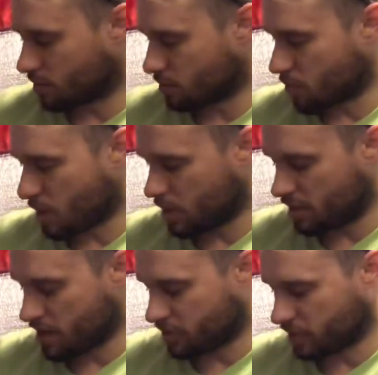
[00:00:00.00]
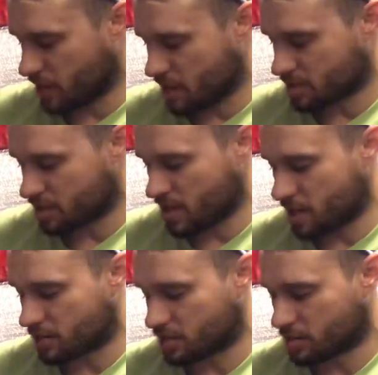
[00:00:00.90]
Water definitely has a
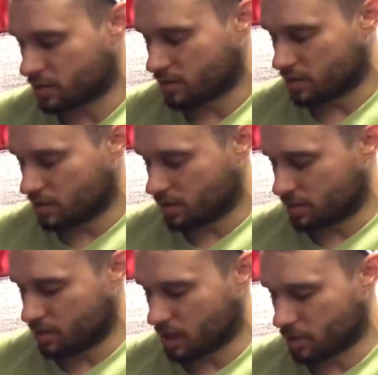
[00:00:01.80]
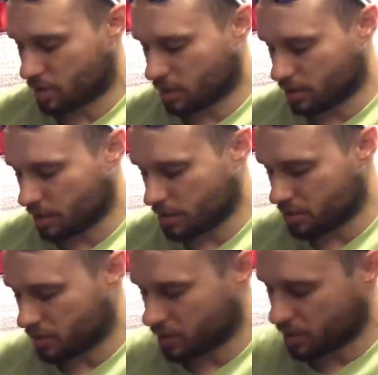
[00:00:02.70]
nice dark coloring
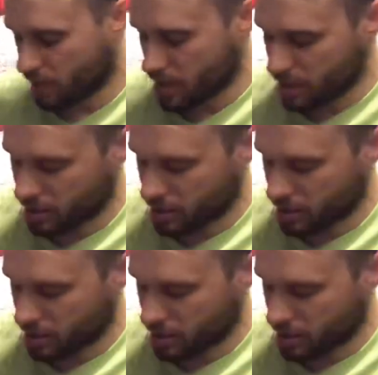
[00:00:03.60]
to it already.